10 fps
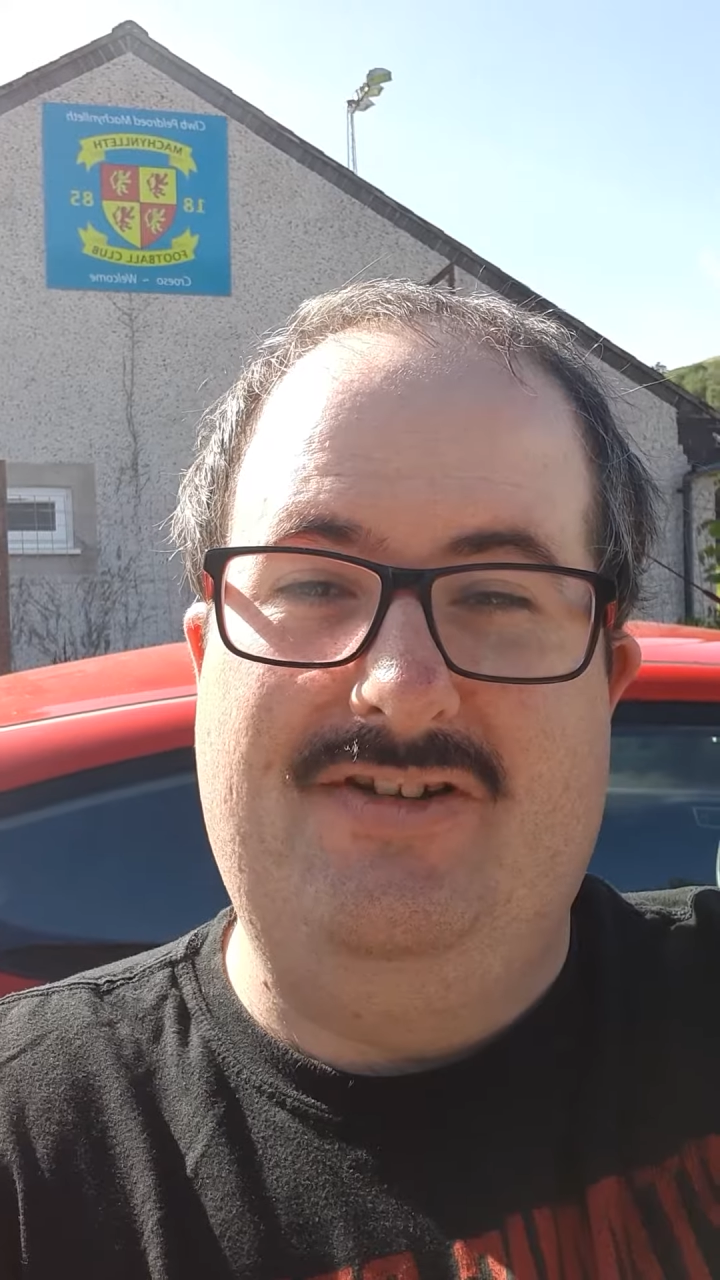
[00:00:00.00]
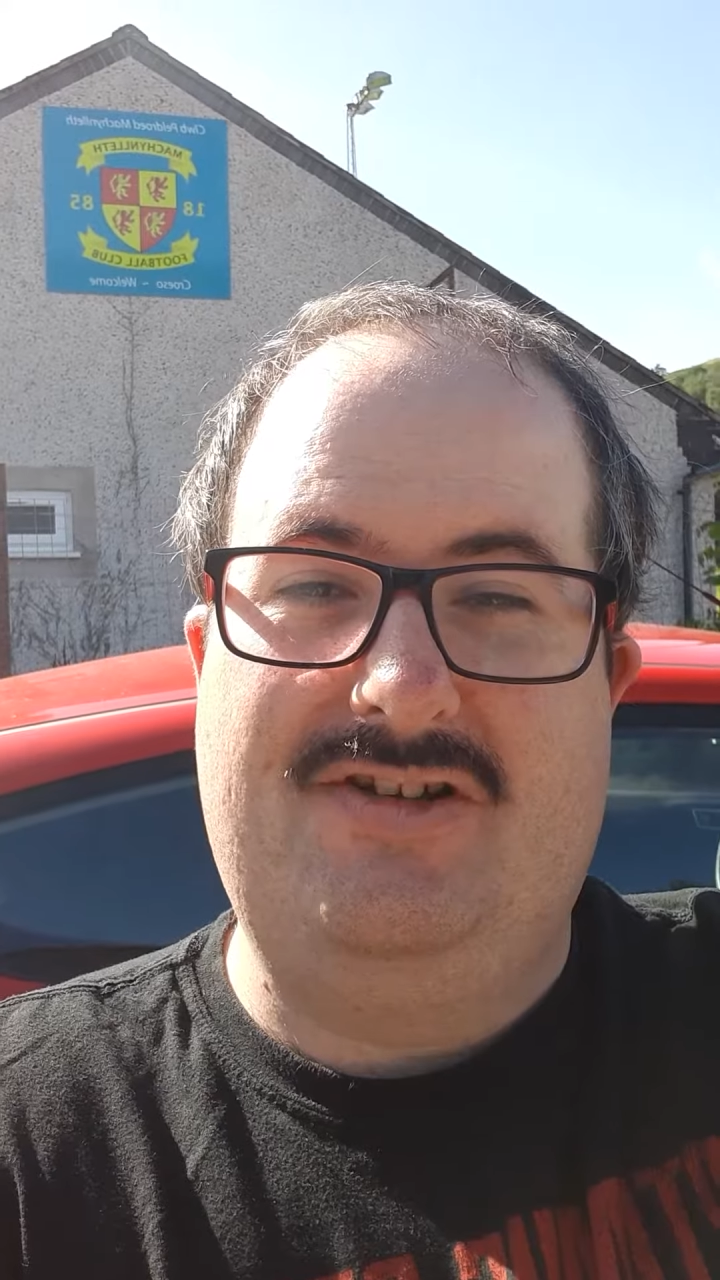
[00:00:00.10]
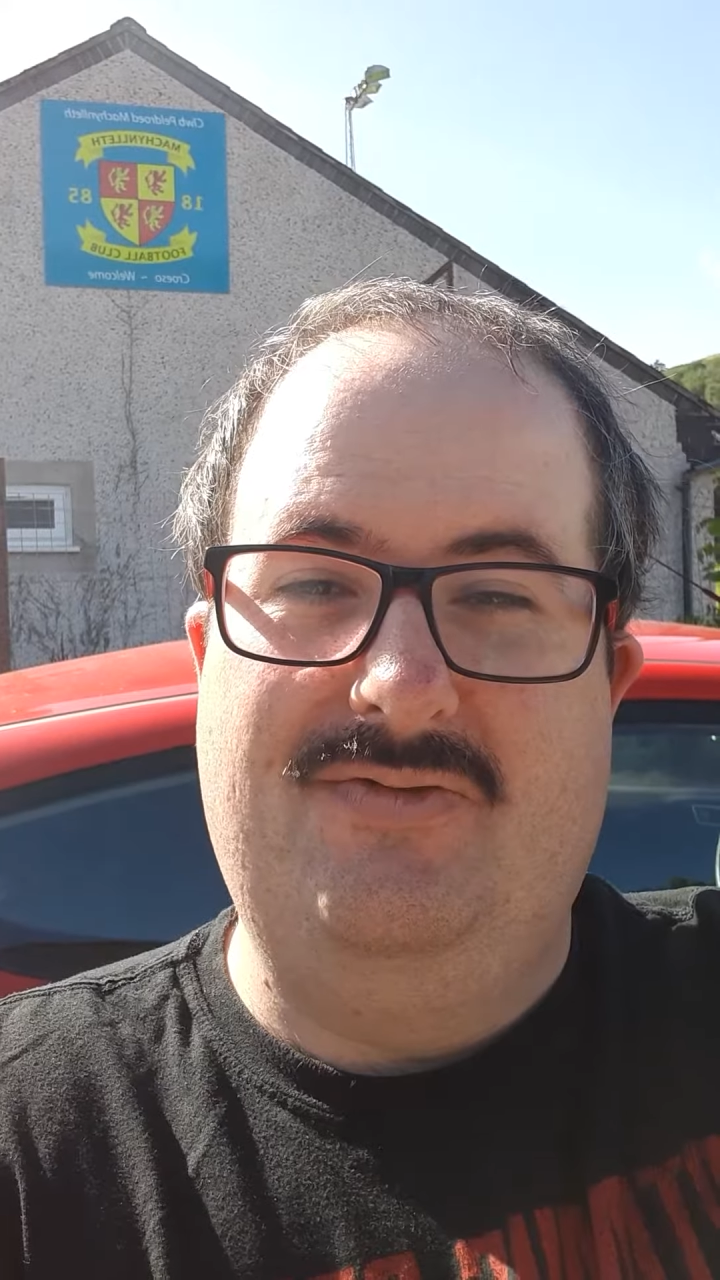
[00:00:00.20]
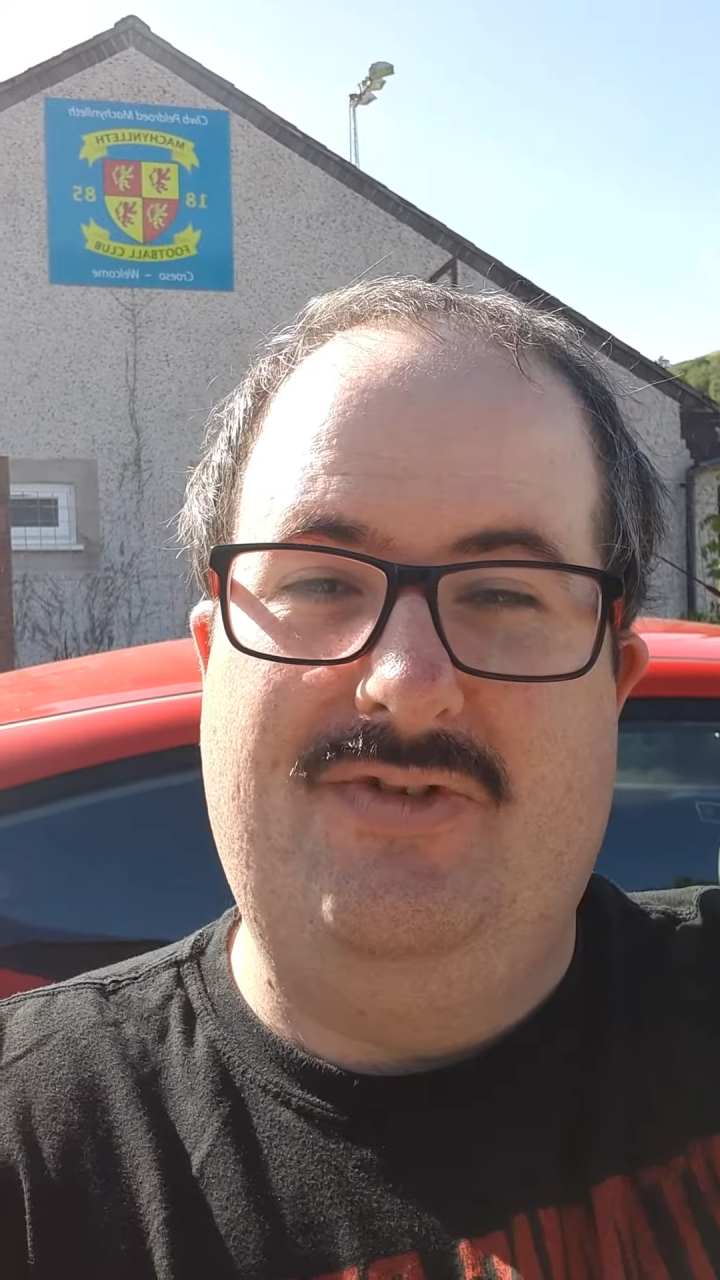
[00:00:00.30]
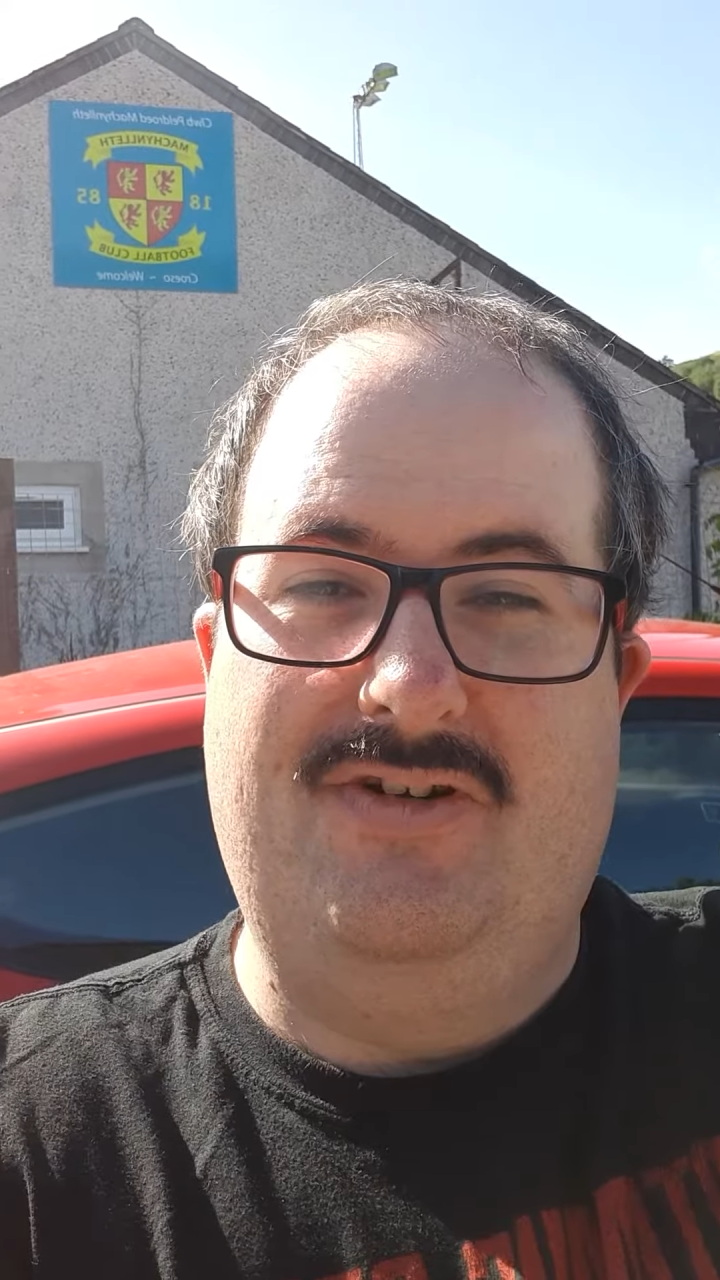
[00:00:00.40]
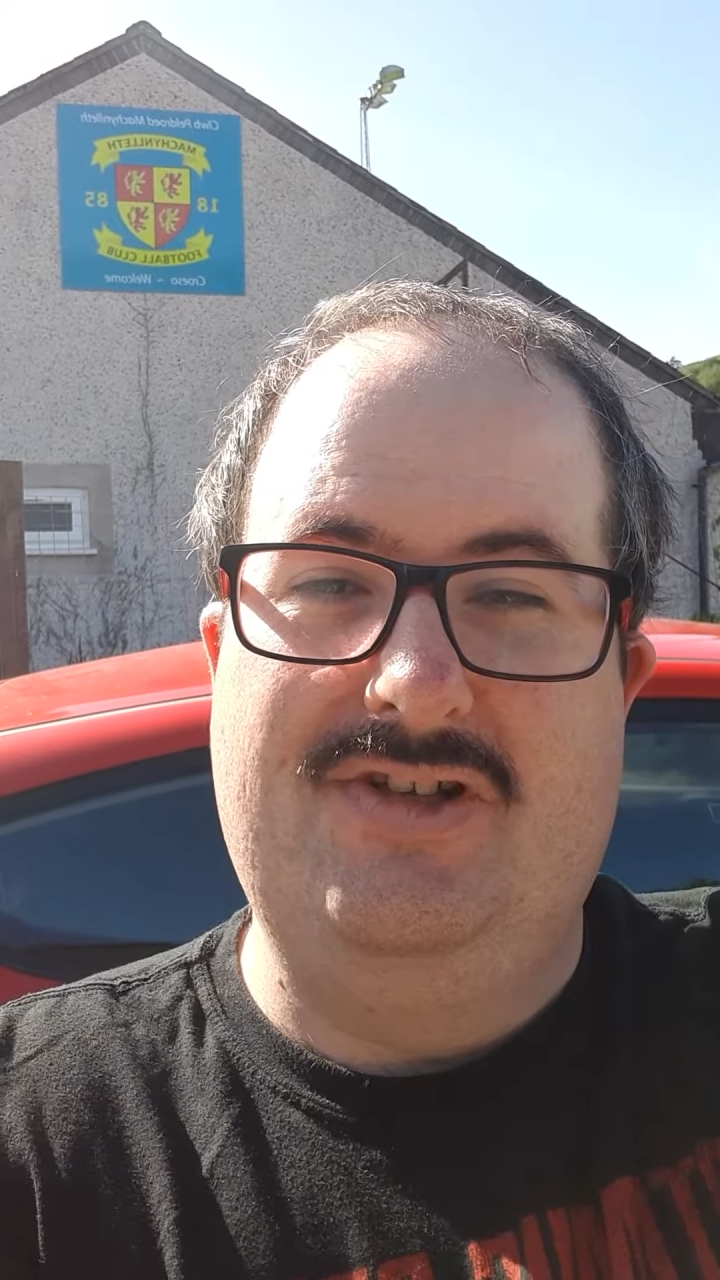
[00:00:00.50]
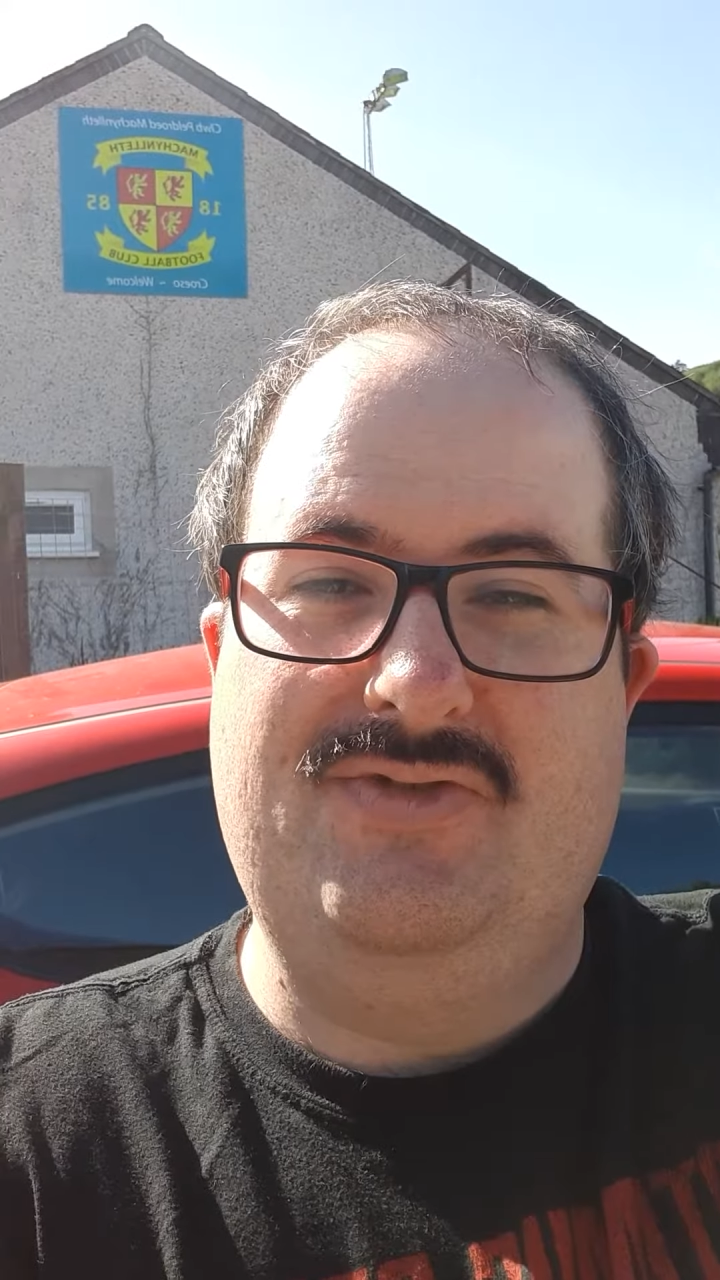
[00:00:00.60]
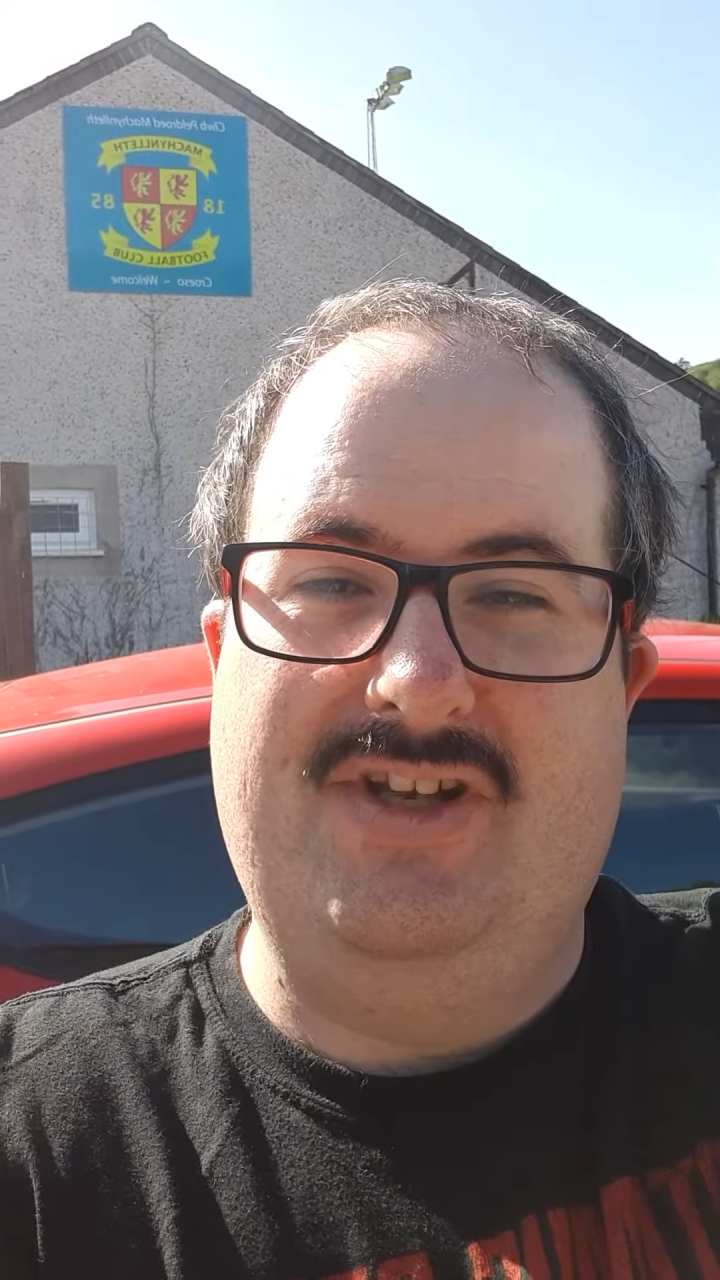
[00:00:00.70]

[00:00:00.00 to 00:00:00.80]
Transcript: looking forward